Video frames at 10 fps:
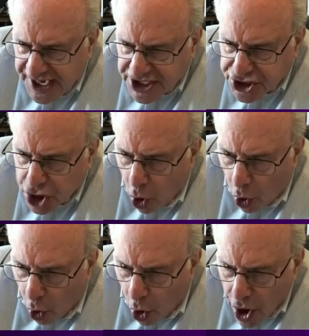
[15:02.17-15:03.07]
its
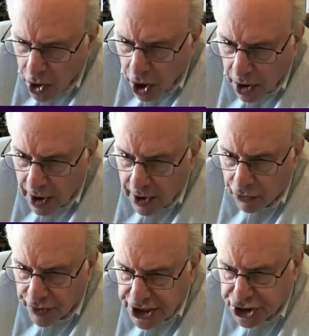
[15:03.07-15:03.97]
oil
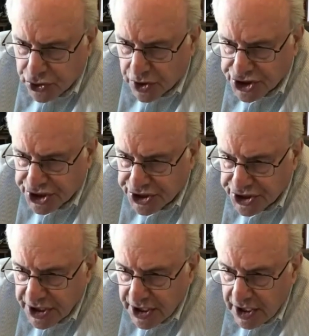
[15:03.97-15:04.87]

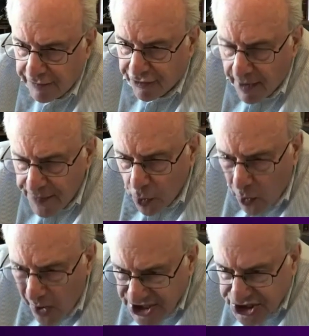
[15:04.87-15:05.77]
resources from the
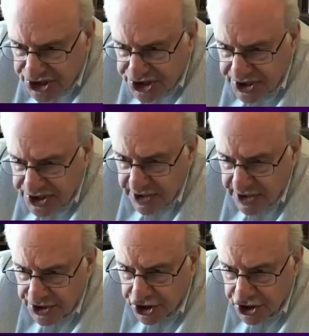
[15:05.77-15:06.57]
West to